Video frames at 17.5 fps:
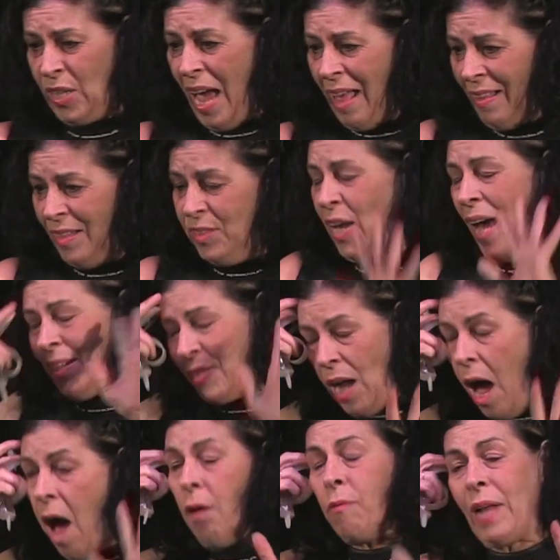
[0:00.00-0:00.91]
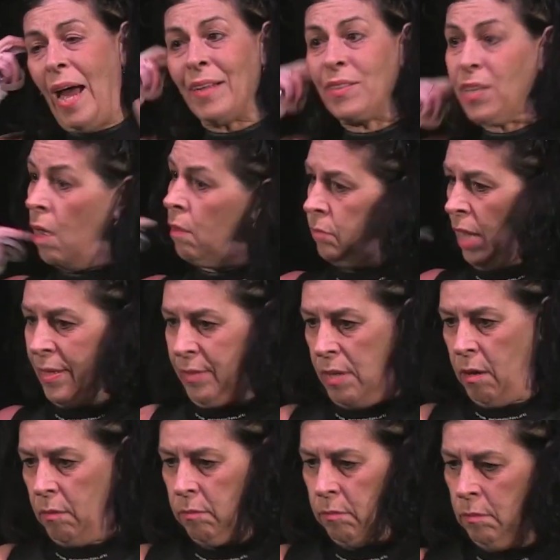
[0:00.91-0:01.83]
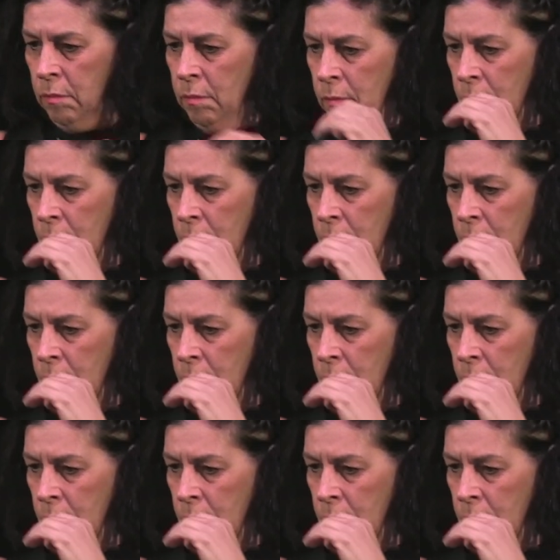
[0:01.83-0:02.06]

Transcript: of challenge. I don't.